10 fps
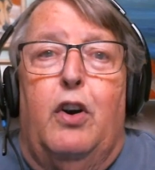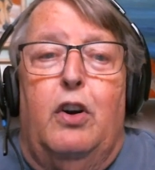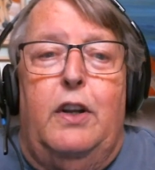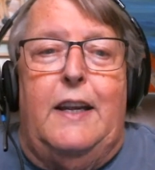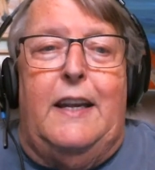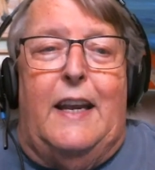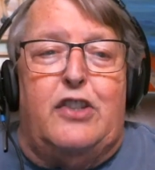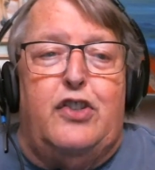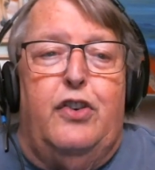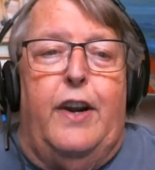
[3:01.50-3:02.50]
early
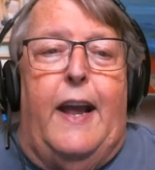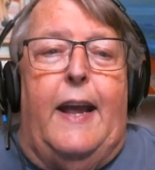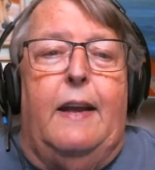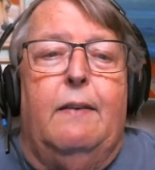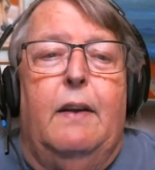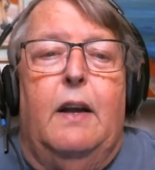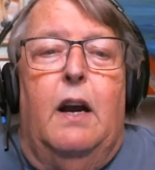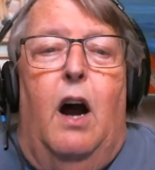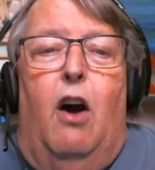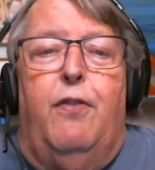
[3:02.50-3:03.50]
yesterday.
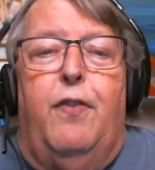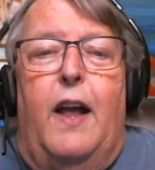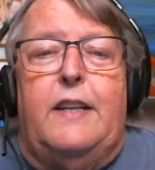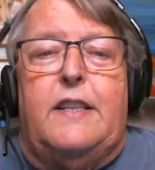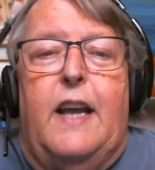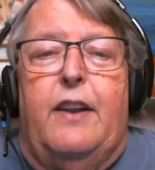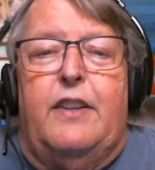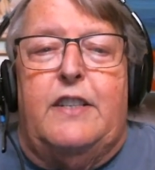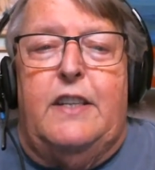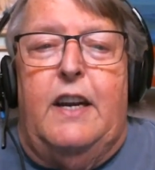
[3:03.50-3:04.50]
All flights out of
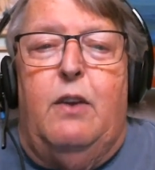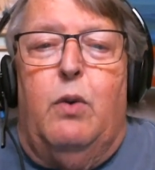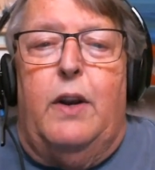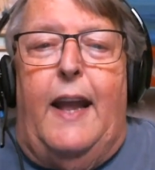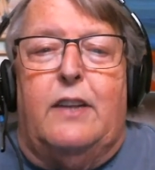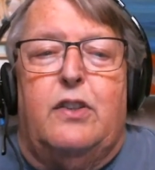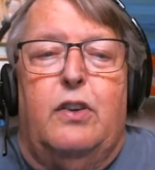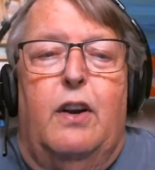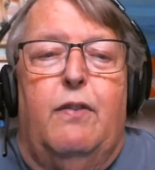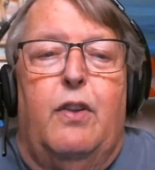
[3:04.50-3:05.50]
the city were
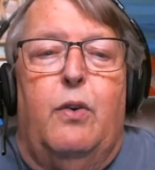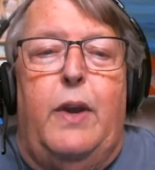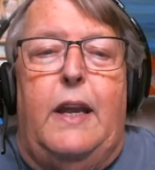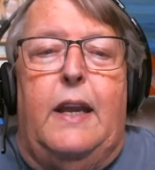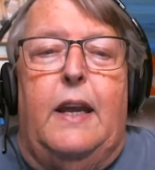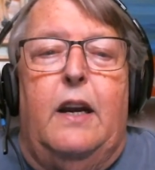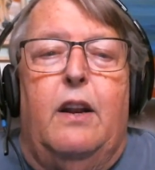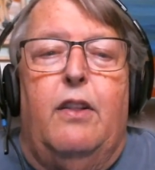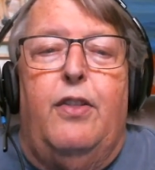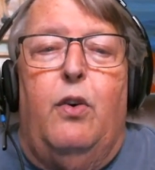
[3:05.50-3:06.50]
canceled over the weekend,
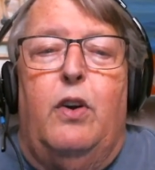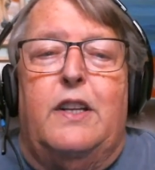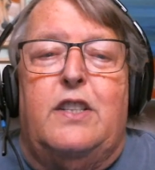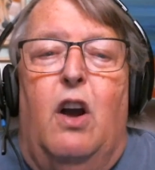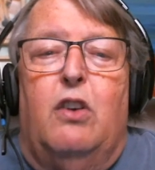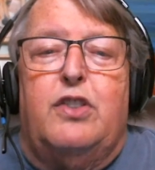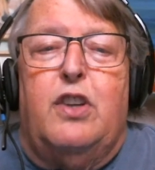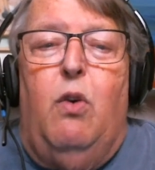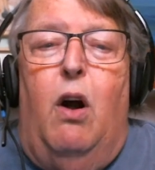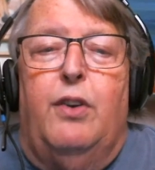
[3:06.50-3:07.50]
and authorities
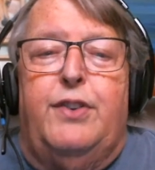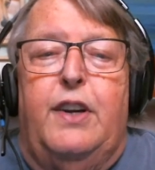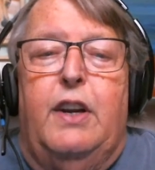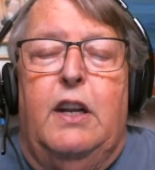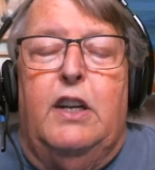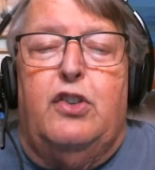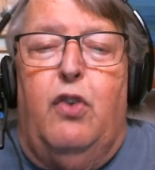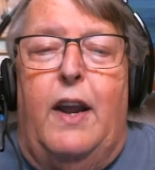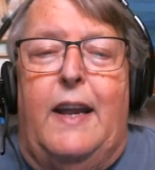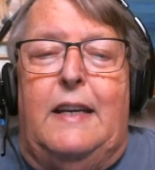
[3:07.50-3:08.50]
also halted
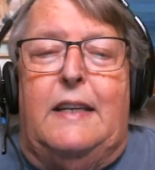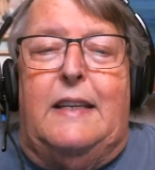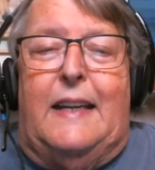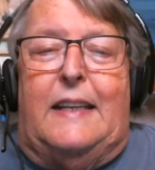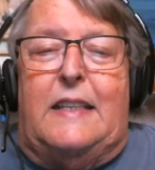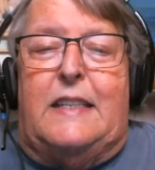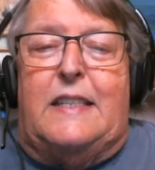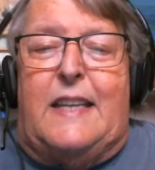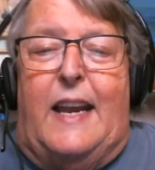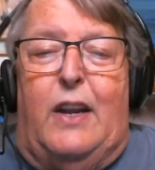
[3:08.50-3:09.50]
train ticket
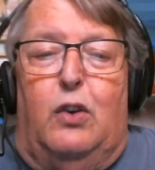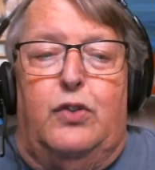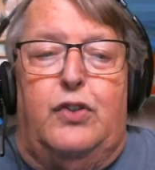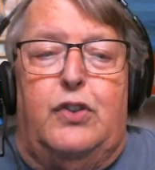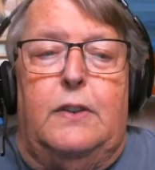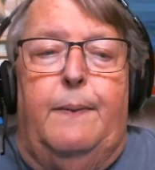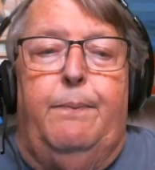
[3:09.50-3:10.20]
sales.